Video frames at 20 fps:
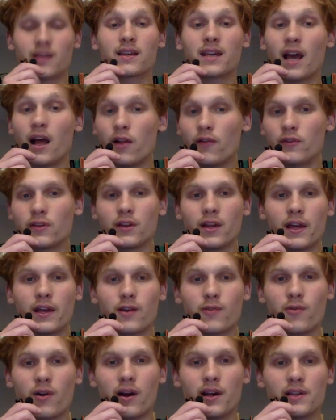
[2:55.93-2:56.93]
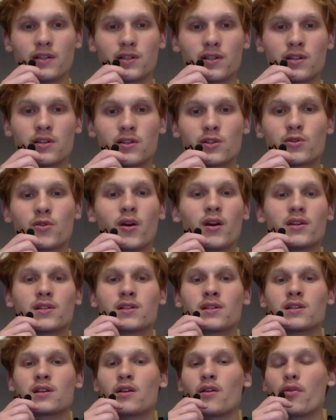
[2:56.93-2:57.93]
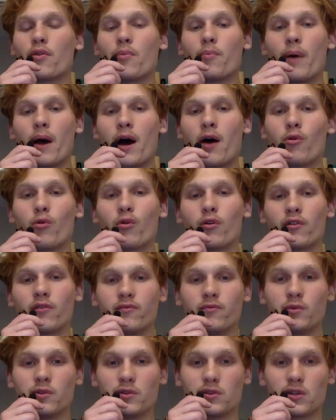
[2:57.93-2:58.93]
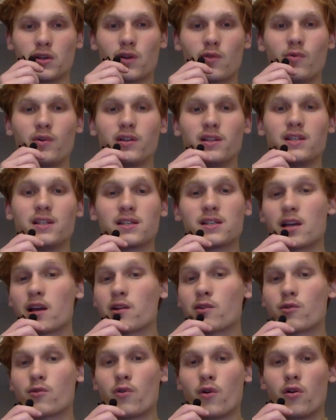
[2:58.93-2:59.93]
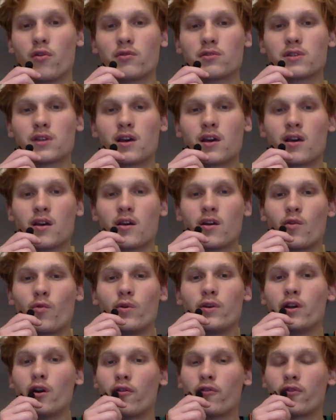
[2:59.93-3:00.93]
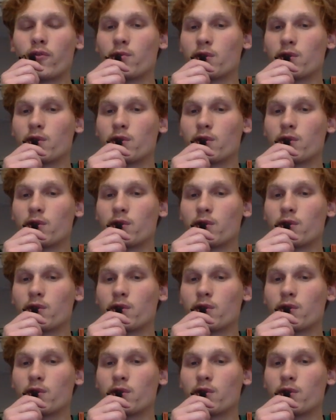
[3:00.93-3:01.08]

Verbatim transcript: Calvin likewise stressed the power of music when he said, quote, We know from